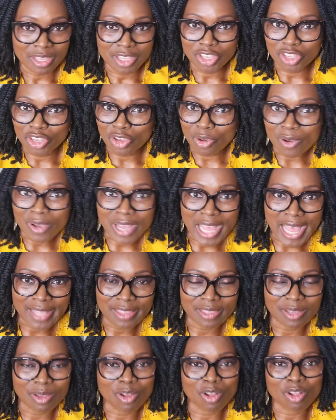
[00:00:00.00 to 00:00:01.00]
young
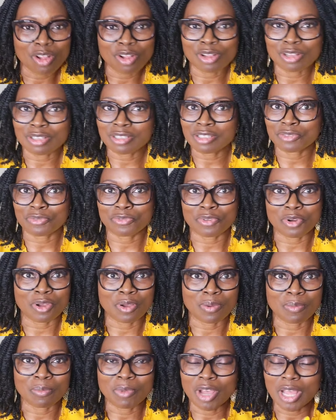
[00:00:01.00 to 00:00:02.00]
adults,
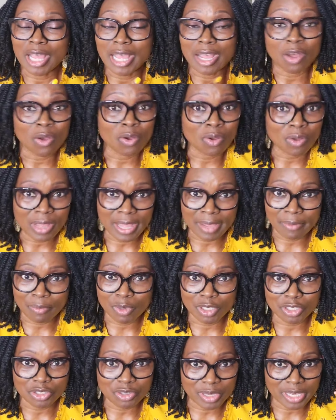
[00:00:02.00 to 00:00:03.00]
from, oh, I
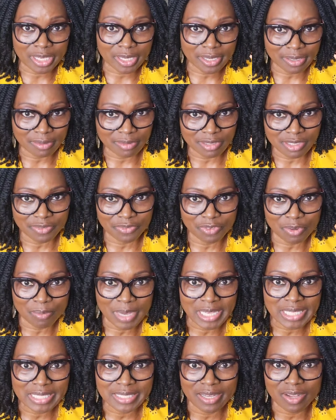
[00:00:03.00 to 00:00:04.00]
want to eat healthy for
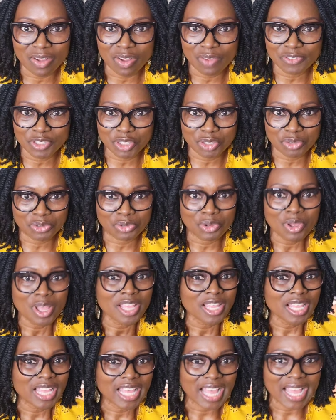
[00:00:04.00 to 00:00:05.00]
myself, to
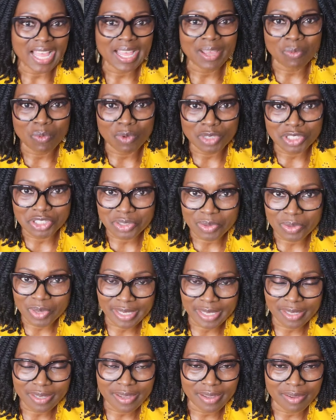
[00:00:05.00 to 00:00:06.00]
I want to
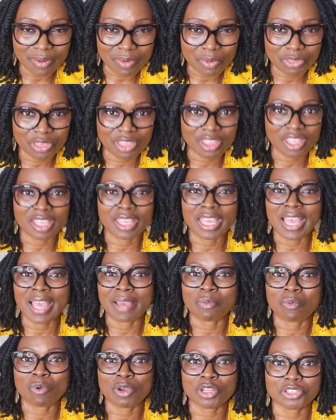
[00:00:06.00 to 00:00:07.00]
eat healthy, I
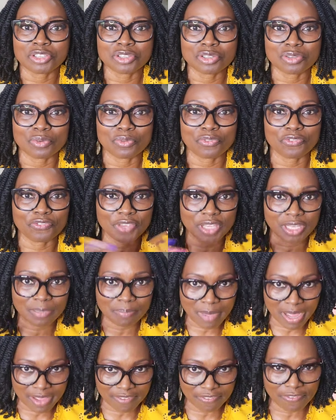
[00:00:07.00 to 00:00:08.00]
want to feed
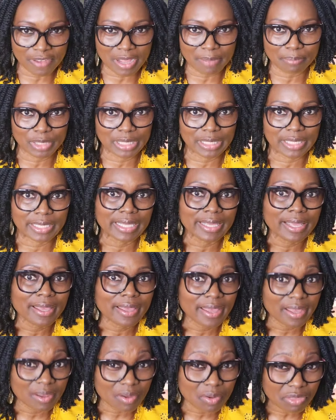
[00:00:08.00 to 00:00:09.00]
my family
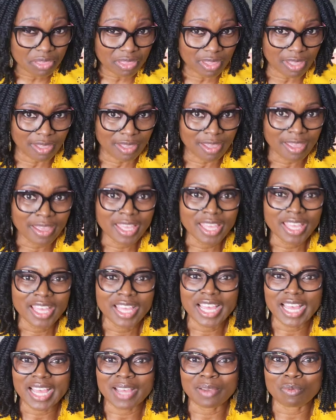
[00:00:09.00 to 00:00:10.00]
healthy,
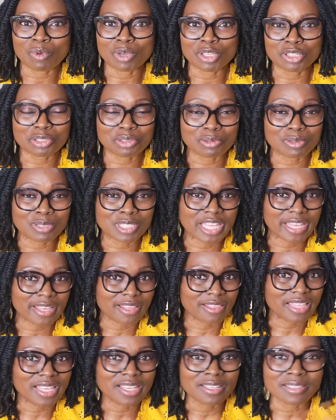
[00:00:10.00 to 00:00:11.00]
I want to
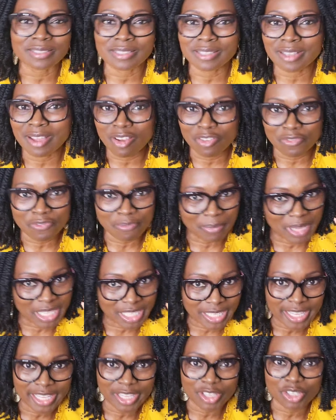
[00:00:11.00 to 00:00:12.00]
take this off
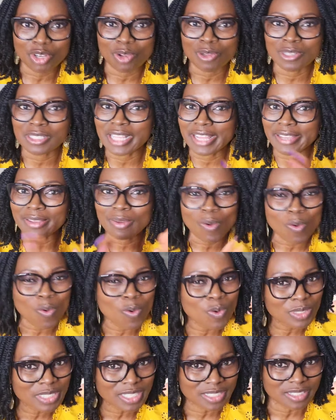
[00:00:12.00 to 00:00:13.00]
medications, like
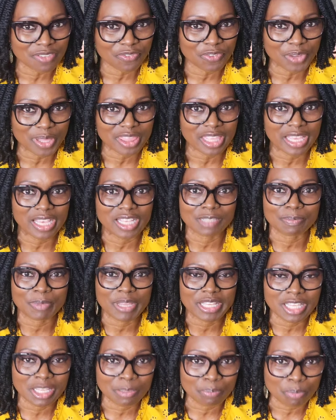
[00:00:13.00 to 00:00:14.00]
all these different things.
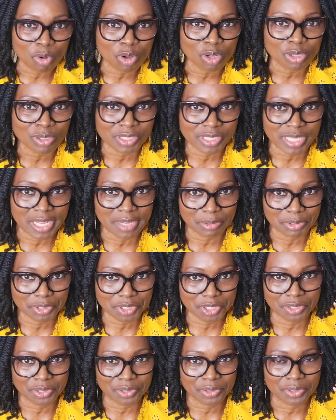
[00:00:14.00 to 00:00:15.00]
But it boils down
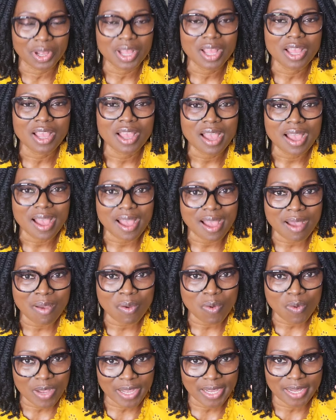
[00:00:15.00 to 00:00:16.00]
to,
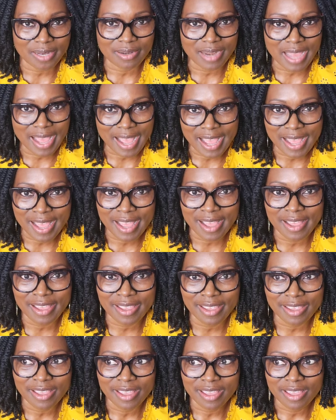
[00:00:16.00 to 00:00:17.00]
how can
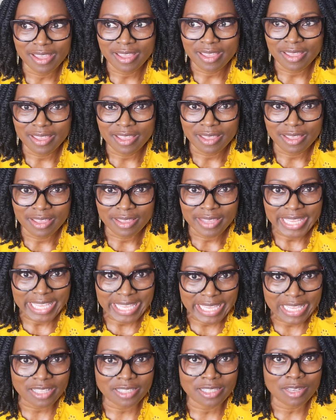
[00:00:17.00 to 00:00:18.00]
I
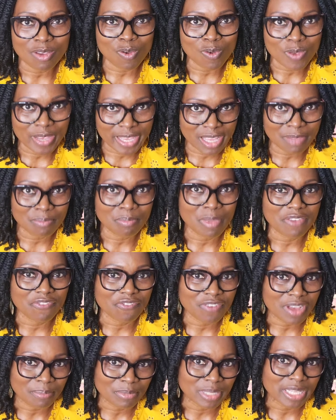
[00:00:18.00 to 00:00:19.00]
eat or get my
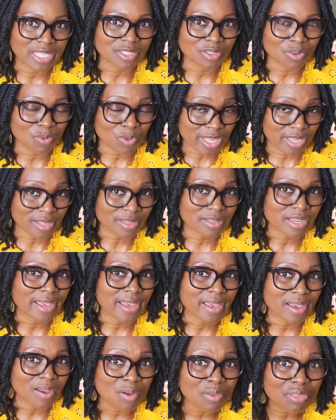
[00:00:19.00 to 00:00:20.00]
family to eat
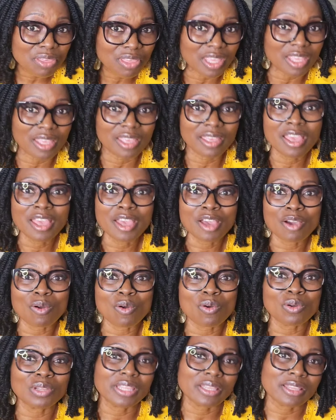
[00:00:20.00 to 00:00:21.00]
healthy
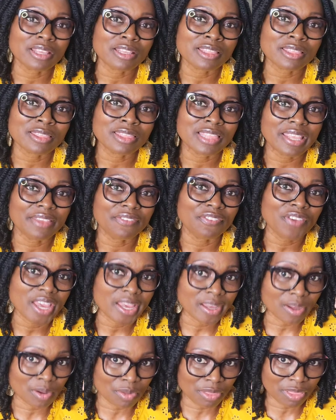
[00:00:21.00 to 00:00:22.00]
or live
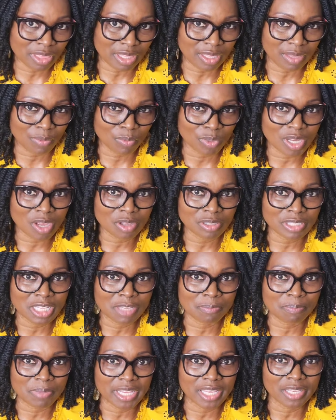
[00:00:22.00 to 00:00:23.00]
healthy without
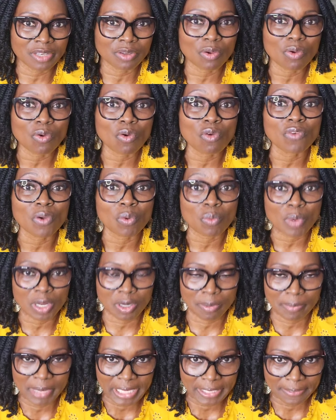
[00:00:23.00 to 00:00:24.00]
it being
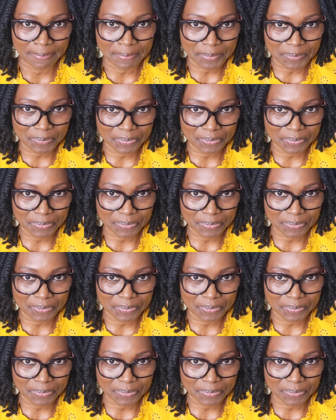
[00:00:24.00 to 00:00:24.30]
overwhelming?